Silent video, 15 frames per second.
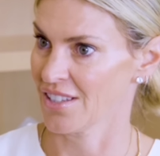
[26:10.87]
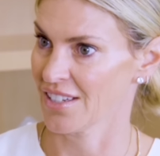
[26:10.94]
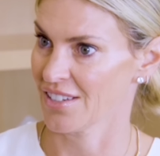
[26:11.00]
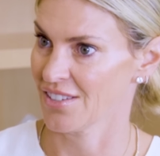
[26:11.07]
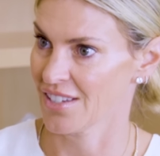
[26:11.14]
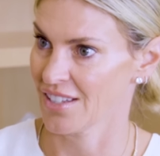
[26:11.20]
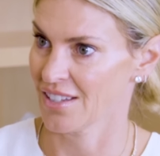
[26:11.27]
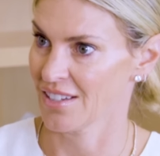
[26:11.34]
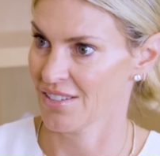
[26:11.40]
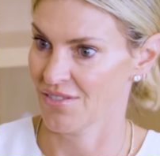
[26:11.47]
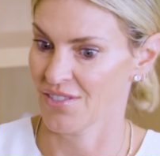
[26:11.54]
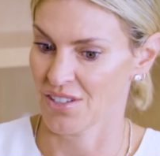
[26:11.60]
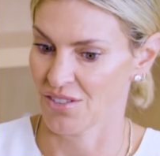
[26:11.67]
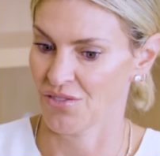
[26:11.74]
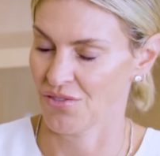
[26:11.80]
like you said, this
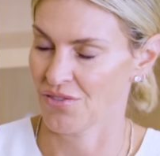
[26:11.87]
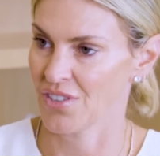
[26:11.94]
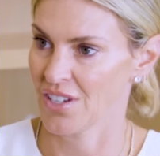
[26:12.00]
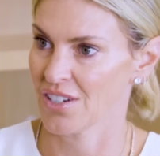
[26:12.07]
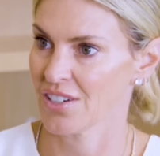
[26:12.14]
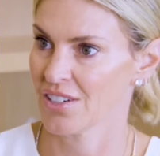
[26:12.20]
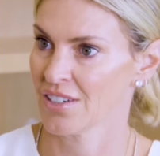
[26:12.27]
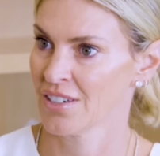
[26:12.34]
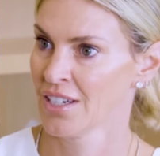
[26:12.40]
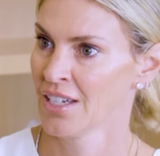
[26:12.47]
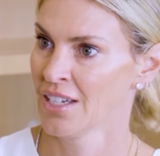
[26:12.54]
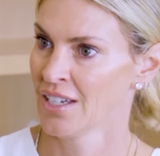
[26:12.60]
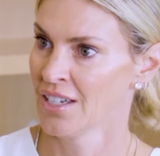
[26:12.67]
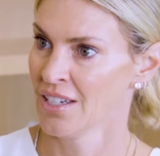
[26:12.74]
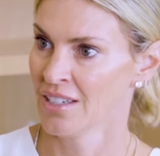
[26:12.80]
this fear.
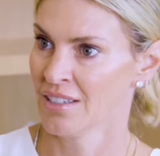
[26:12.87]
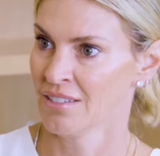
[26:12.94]
Yeah